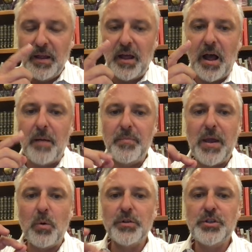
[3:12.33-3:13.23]
that
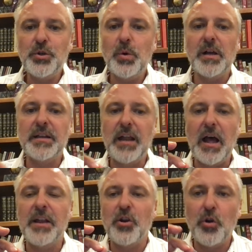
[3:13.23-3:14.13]
will do an
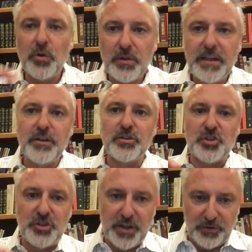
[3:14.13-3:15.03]
earlier
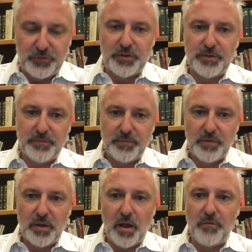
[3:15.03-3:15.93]
shift
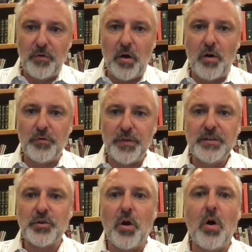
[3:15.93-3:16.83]
of alpha. These
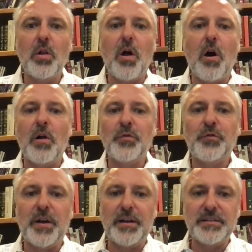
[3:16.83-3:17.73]
are all
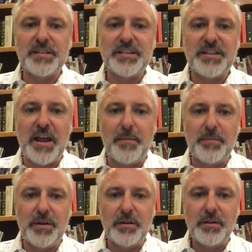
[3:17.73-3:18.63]
alpha
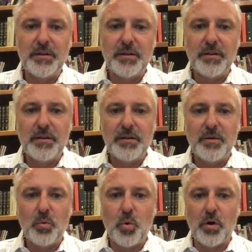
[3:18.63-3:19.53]
stemmed
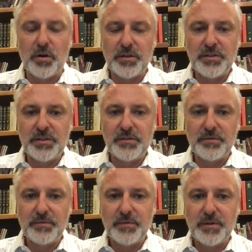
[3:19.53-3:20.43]
words,
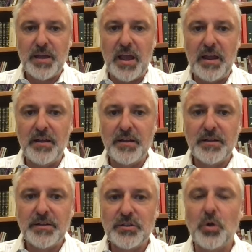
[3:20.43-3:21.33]
okay?
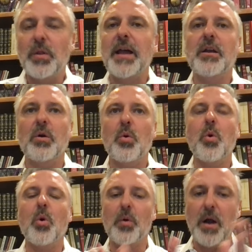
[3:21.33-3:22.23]
So like
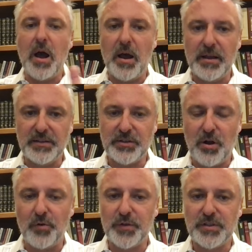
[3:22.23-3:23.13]
hora is an
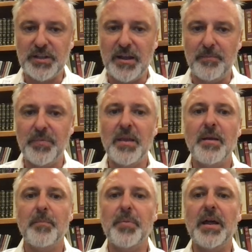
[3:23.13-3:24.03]
alpha stem,
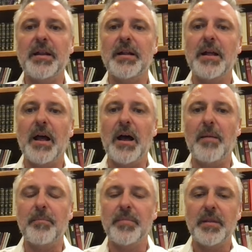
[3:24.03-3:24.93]
but
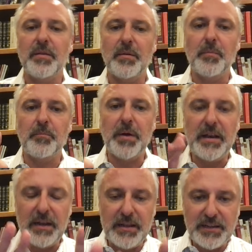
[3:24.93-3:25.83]

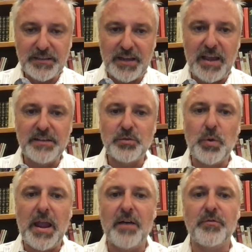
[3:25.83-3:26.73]
in this case we
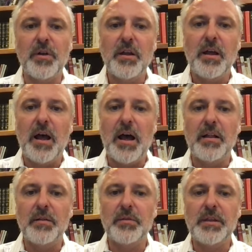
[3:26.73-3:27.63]
have
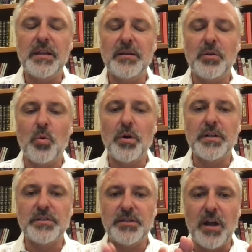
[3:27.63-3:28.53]
the word
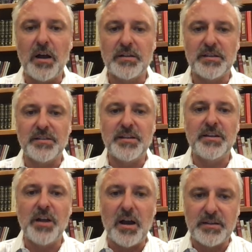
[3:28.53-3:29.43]
is doxa. Say
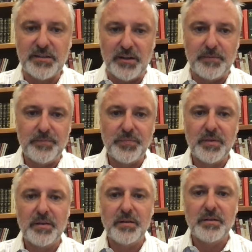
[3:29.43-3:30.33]
doxa.
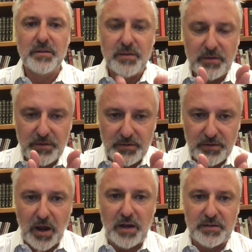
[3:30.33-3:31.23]

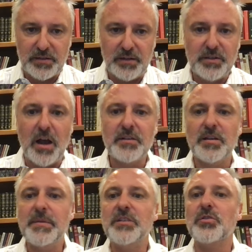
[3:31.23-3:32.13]
Doxa. Doxa
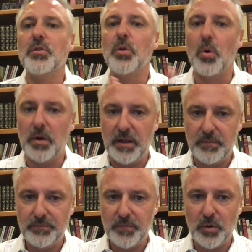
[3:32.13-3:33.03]
means glory,
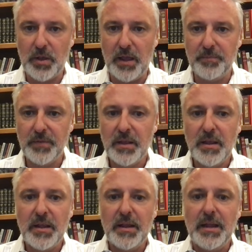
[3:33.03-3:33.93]
okay?
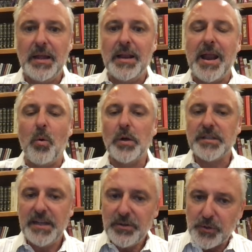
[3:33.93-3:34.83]
Now what's
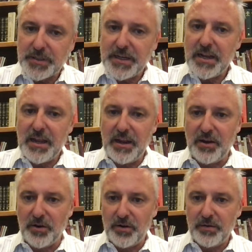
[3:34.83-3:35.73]
interesting
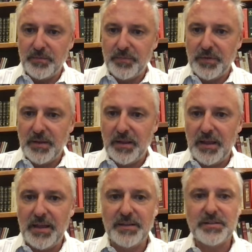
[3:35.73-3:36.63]
here
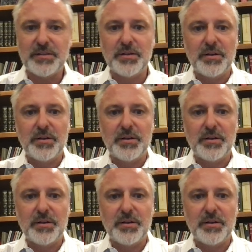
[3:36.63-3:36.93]
is